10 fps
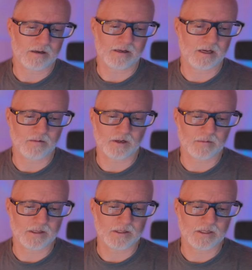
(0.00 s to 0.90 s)
can't
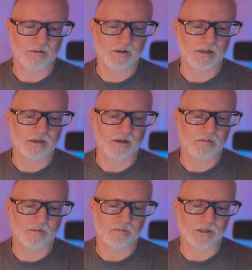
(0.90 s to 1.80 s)
recommend it to anybody. I
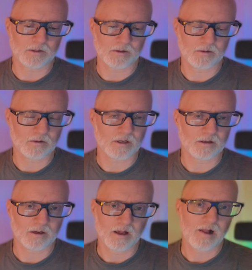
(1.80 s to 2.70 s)
would make sure you get.
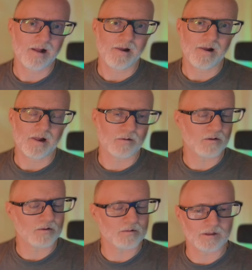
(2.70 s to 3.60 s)
You know,
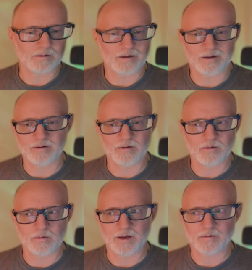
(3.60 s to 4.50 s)
don't I don't know
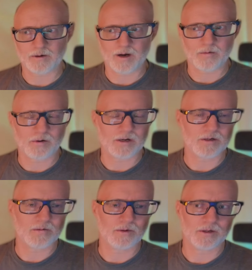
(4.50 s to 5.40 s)
about a
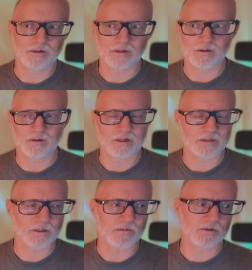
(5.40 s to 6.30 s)
chiropractor, but you know,
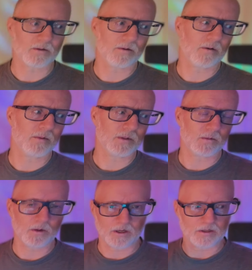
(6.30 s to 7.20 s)
licensed physical therapist. If
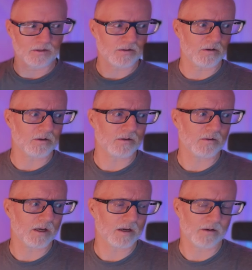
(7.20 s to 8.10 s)
you're going to start to do
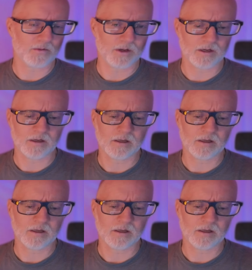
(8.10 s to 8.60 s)
that kind of thing,